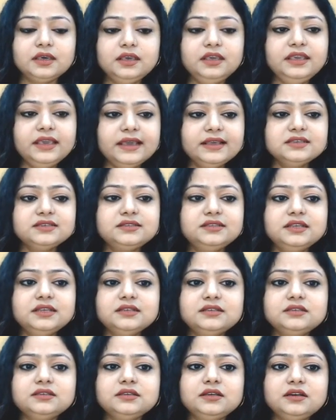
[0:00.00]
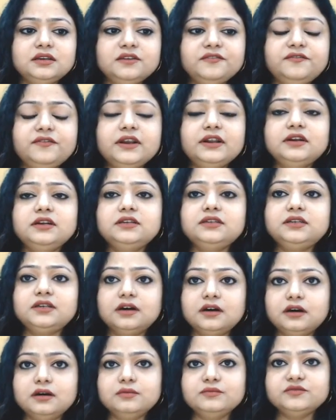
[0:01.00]
Yes, these different
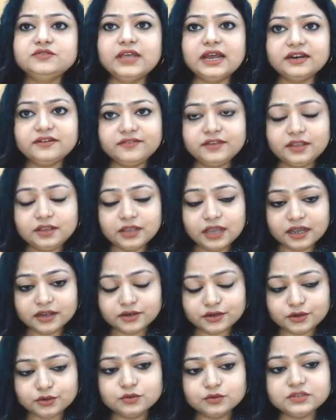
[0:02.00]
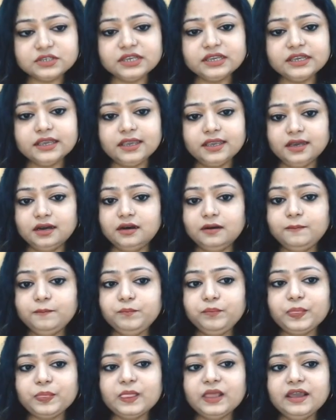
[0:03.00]
terms that we are using here,
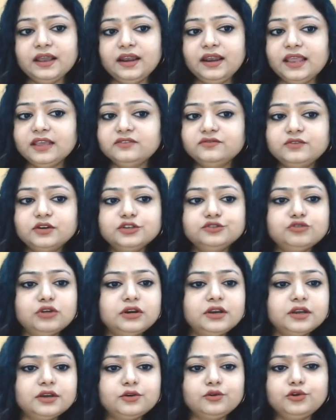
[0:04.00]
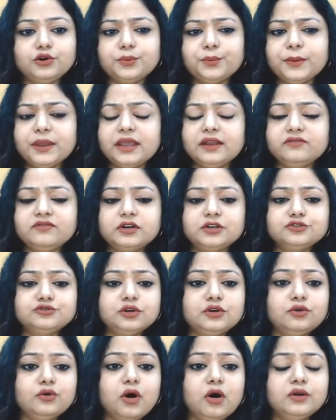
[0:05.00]
like virtual recruitment,
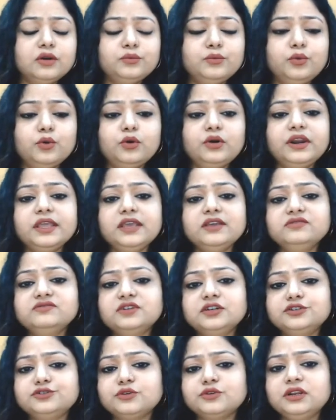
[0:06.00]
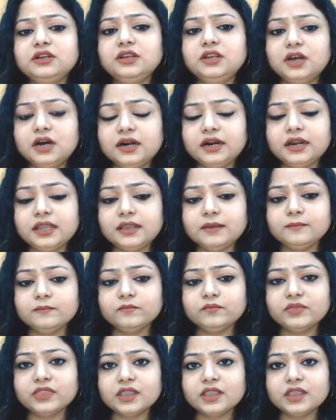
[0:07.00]
virtual onboarding, virtual learning,